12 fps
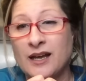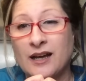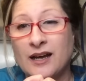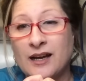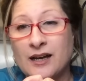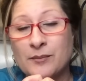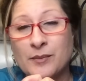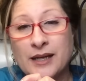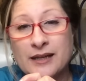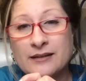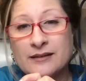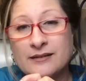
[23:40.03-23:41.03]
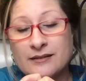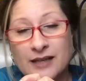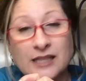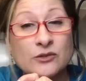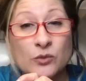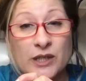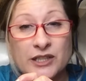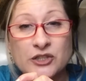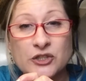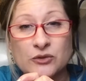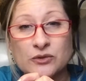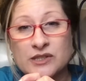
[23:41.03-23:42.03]
And that's what I
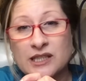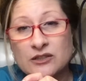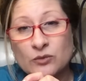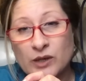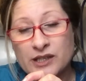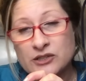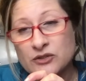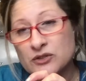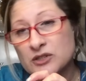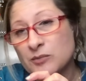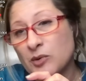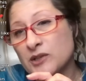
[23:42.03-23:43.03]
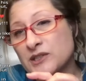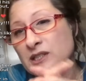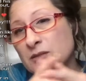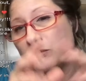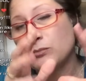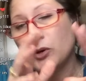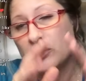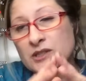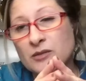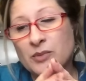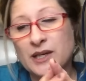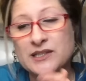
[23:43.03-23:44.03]
choose. That's why I choose the Bark to
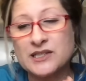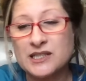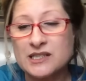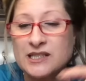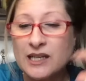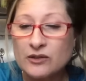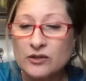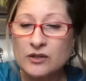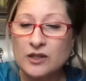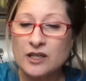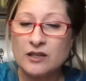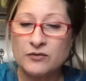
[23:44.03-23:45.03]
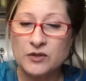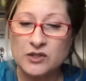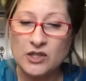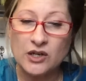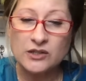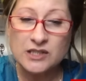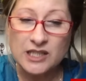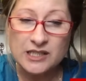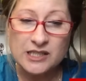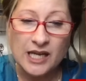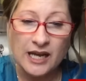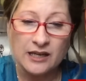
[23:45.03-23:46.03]
Basics. Now, if your dog
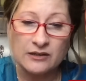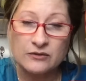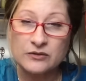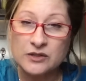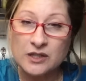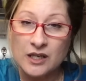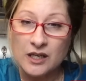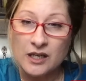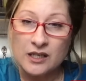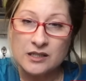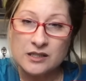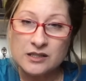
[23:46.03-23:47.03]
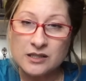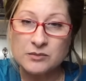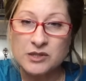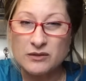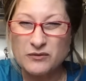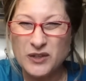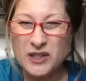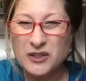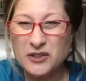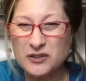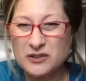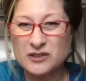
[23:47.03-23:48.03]
does have some
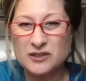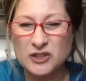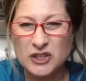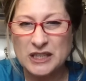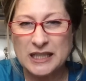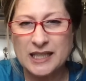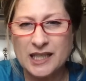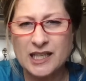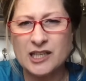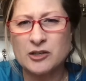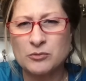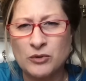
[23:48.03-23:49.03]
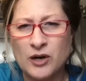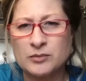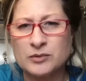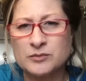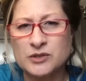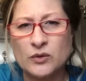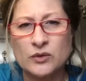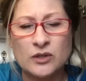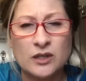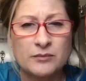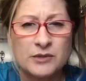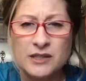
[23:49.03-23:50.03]
severe looking ear problems going
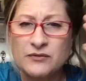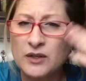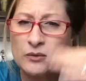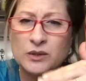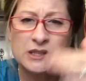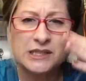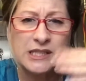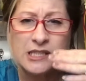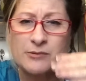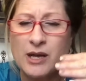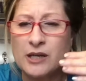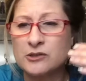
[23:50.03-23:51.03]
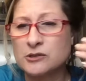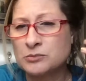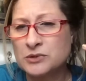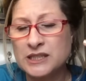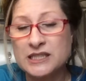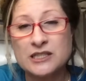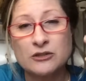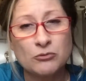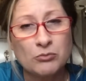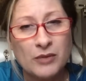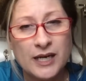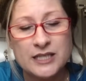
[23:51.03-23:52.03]
on, if it really smells, please, you
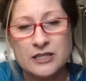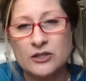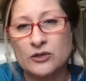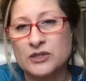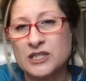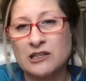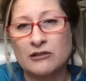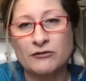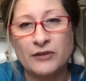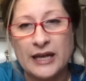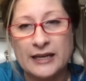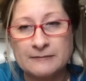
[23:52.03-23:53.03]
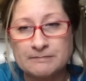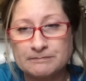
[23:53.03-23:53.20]
must go see your vet.